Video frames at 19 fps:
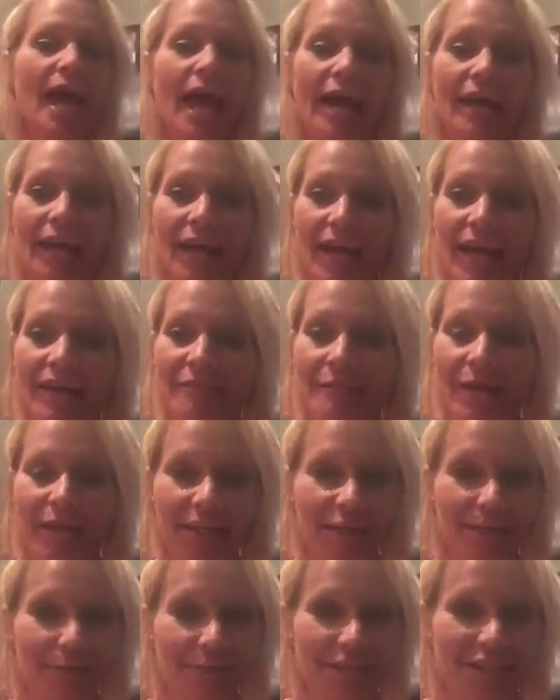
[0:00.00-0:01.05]
And I have made
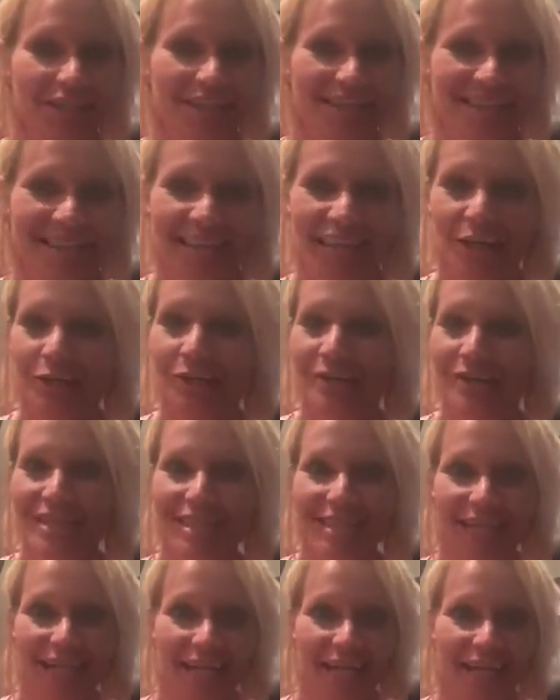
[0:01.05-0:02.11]
it a mission, thank you,
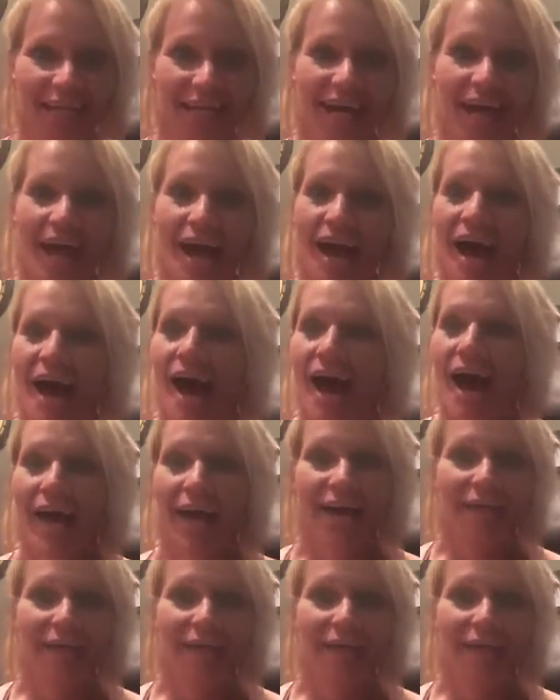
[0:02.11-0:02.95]
Christine. I